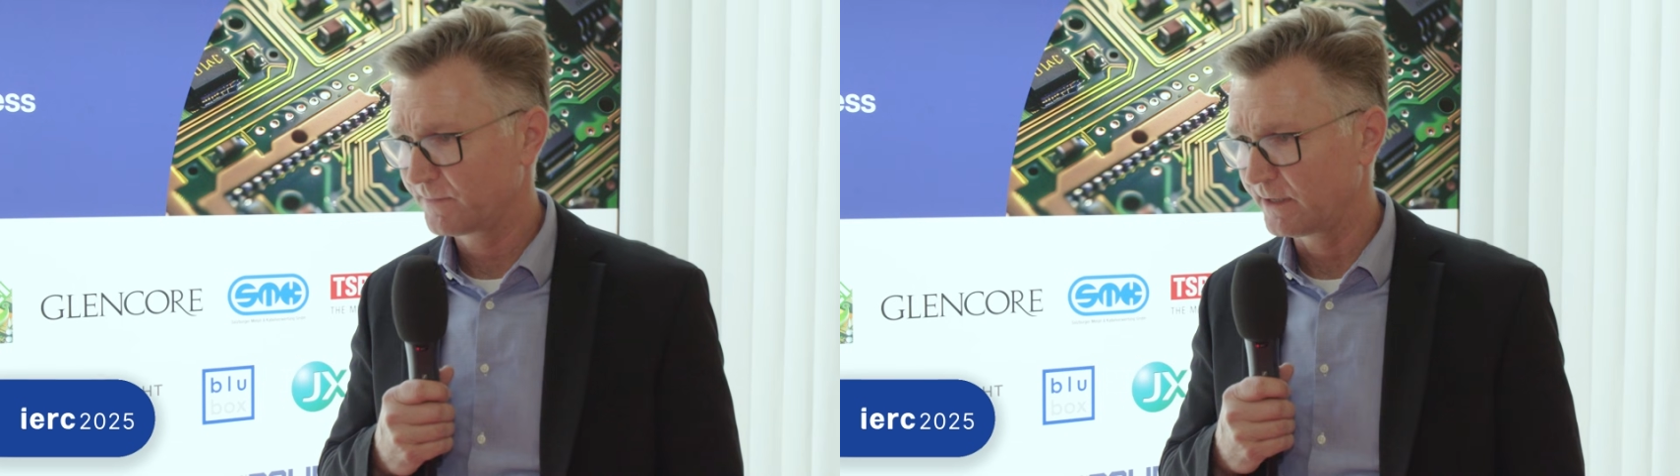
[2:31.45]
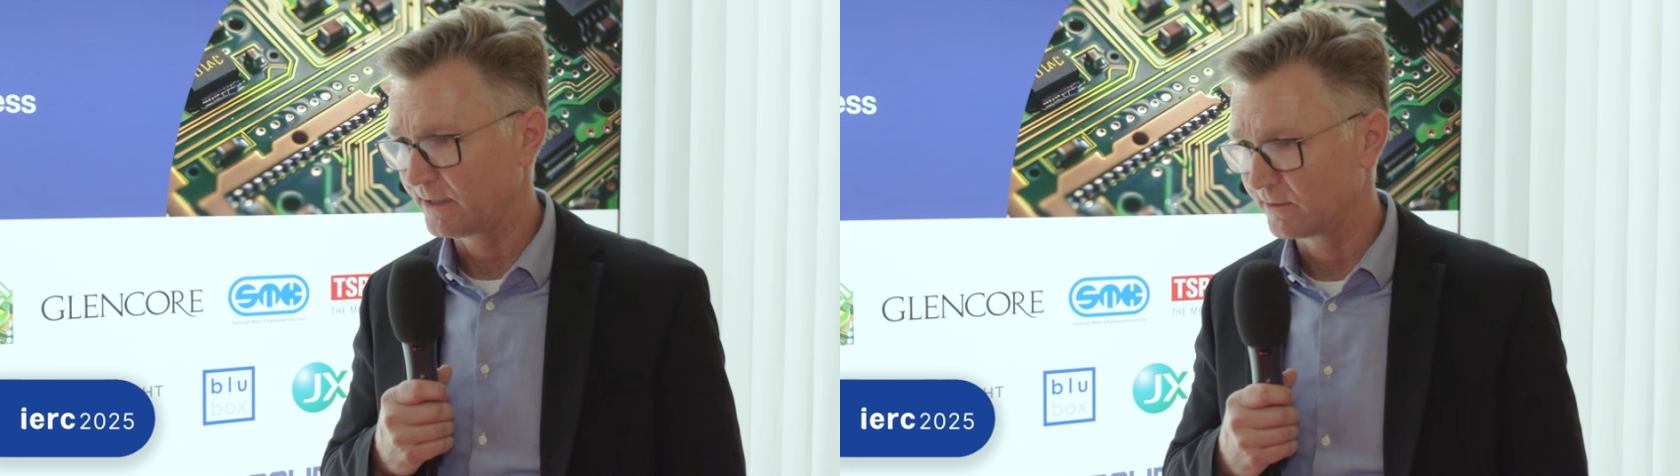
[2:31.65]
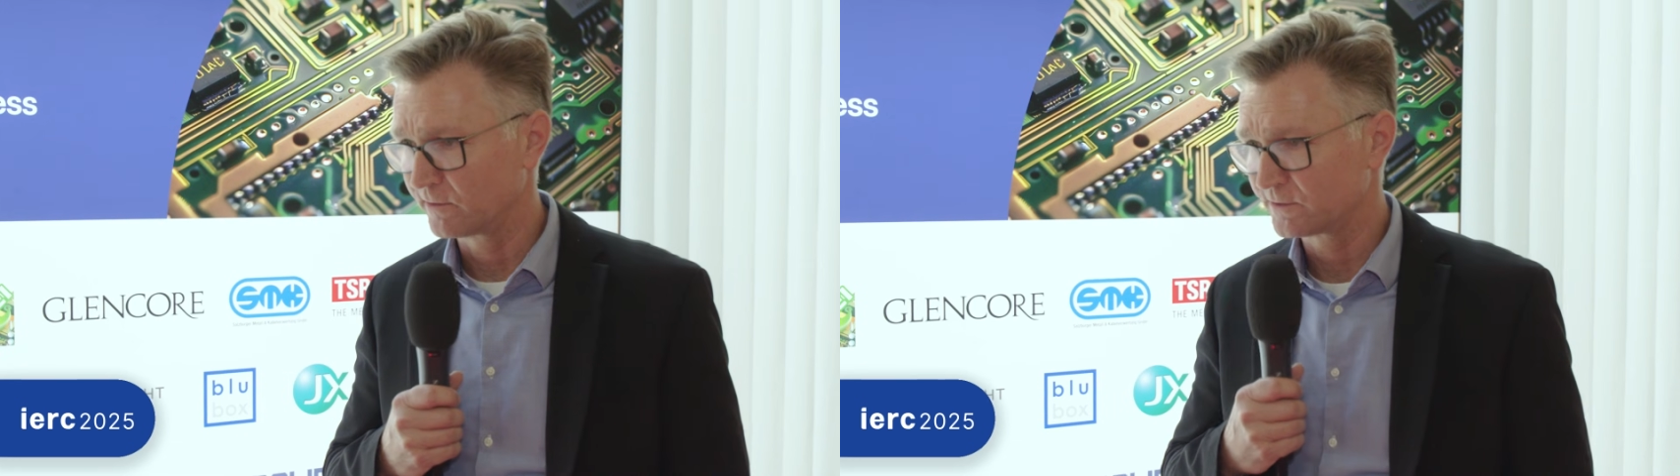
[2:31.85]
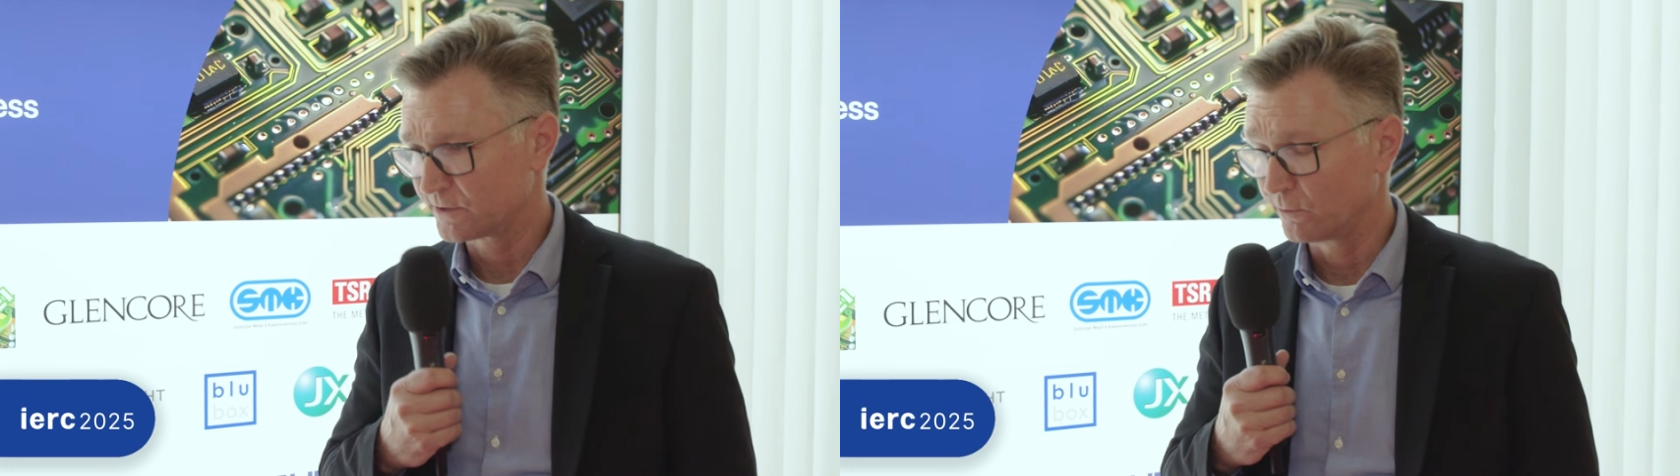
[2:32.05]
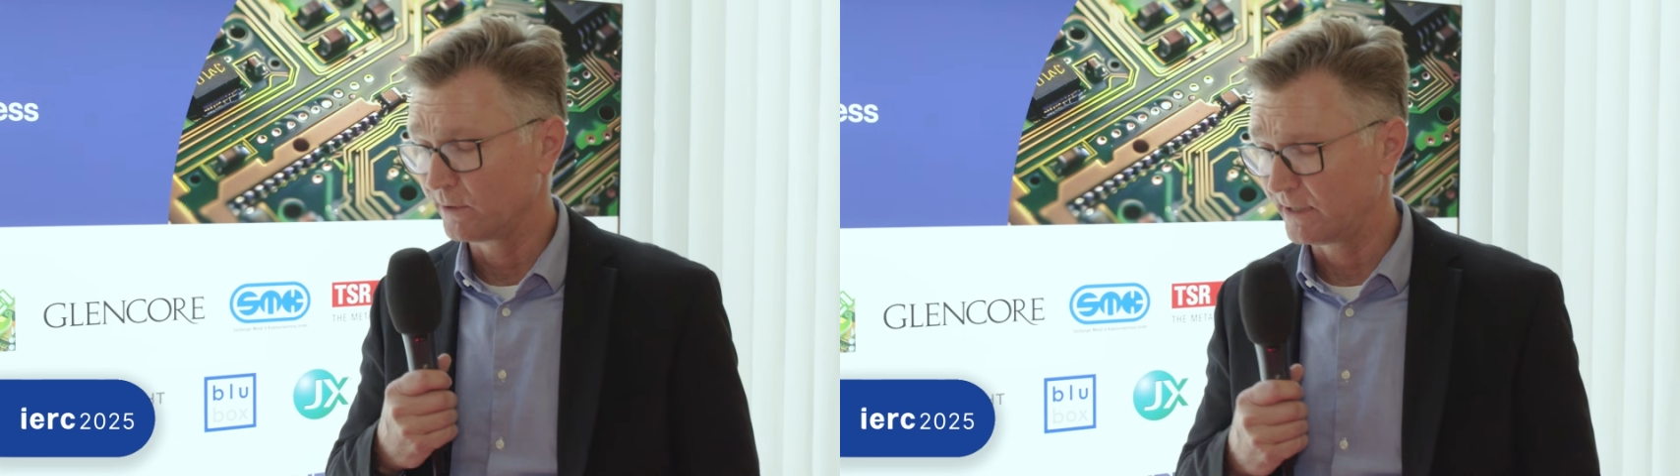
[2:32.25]
and
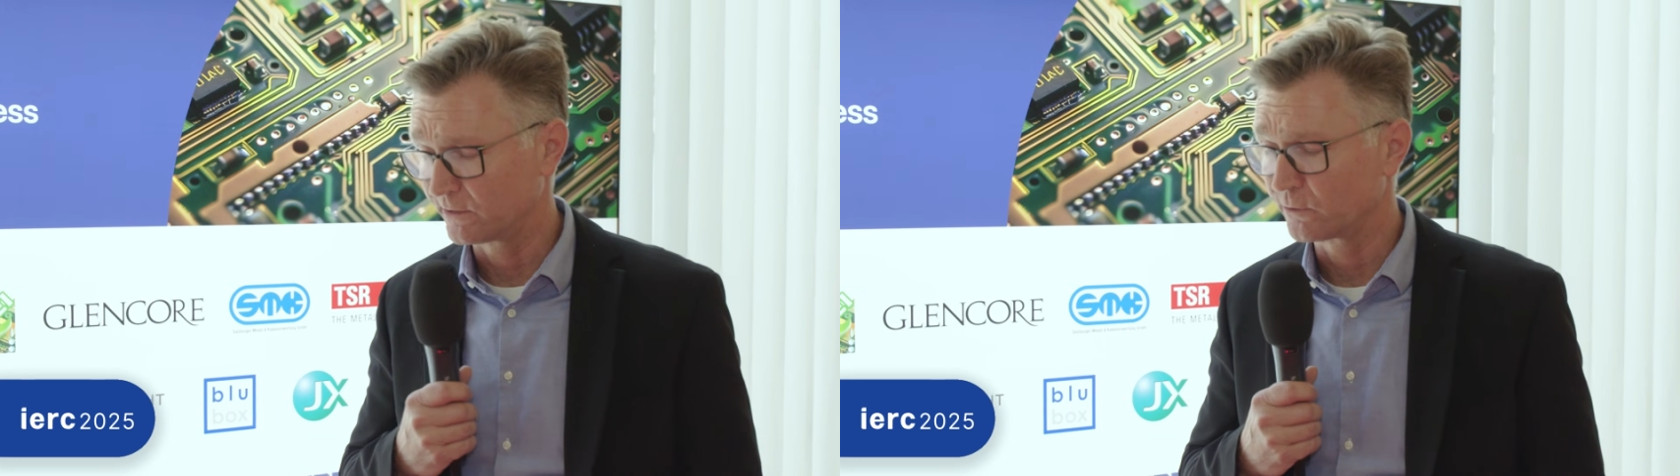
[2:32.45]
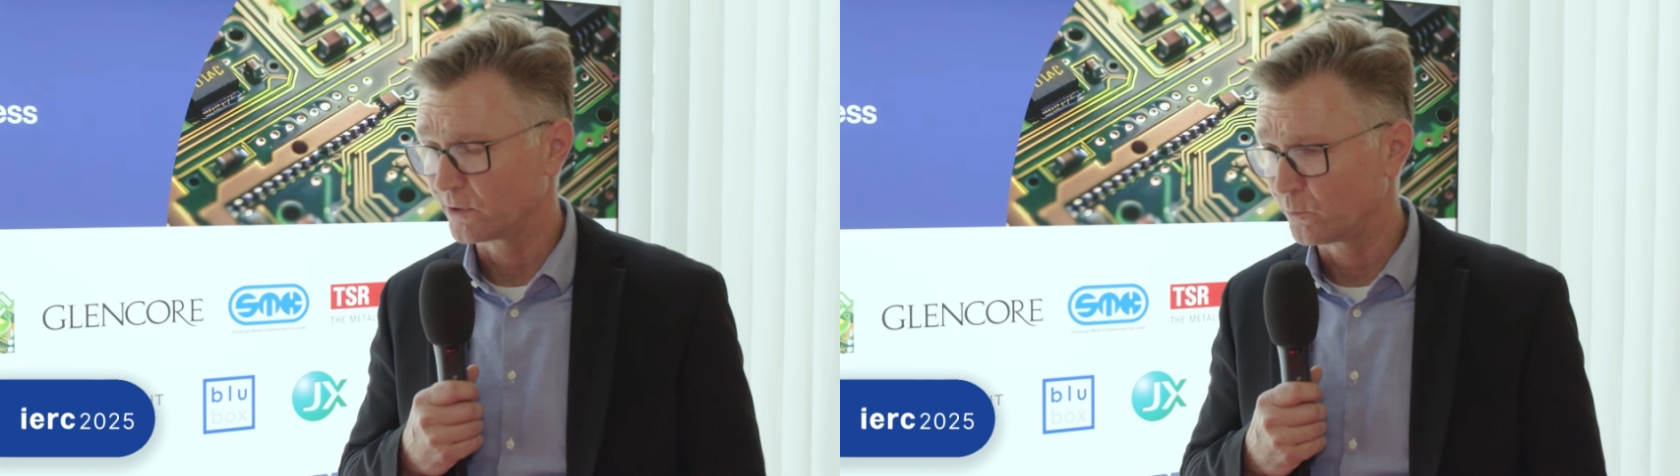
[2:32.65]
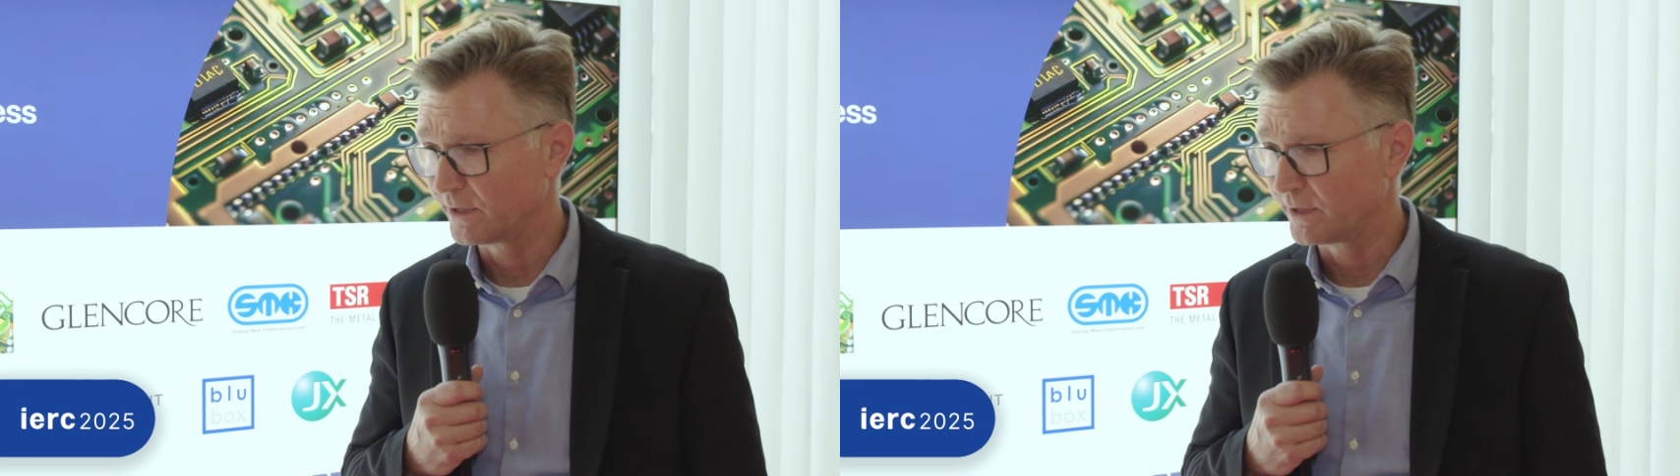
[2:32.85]
so electronic